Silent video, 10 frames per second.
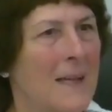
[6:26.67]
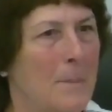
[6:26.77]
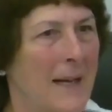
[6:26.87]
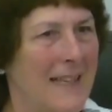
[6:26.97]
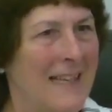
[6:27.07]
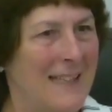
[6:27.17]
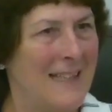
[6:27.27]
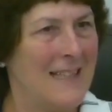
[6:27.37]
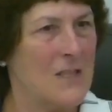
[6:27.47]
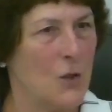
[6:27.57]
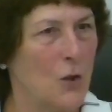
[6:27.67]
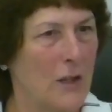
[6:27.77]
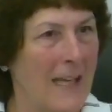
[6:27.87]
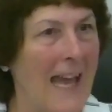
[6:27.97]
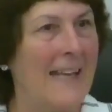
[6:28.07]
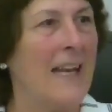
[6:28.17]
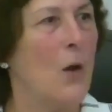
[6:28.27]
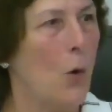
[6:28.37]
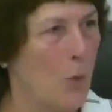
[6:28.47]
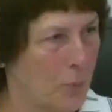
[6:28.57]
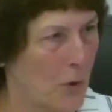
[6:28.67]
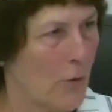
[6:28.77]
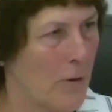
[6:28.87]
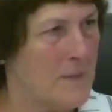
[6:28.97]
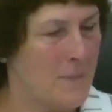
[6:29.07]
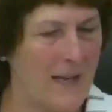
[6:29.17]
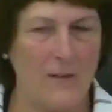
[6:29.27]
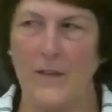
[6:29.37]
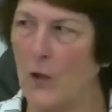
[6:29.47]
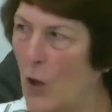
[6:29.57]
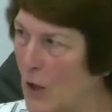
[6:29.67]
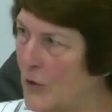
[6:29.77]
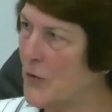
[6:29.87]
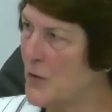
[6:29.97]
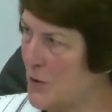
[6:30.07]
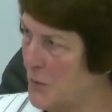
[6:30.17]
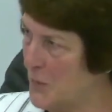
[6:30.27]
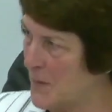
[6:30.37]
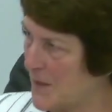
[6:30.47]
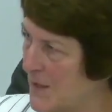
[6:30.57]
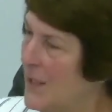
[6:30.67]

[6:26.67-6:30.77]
but it is looking at a whole program to benefit all your students.